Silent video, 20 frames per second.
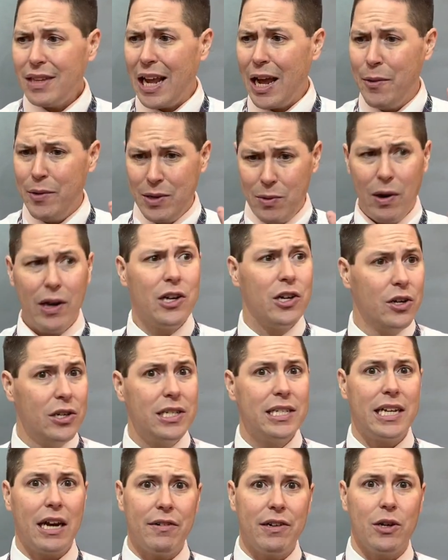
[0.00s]
and we want good
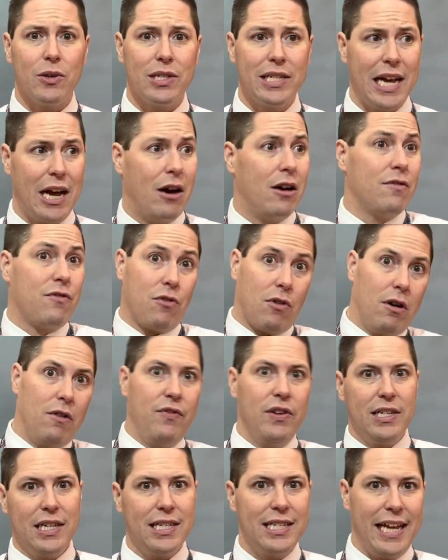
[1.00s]
stereo sound for our
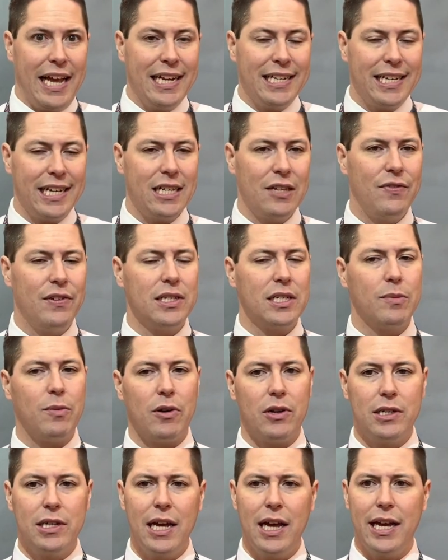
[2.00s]
physics dancing and the physics
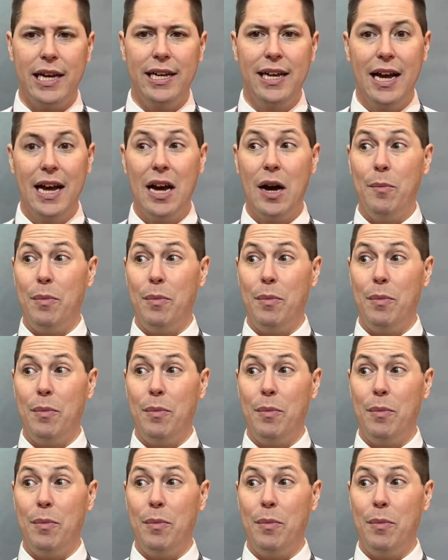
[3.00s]
partay,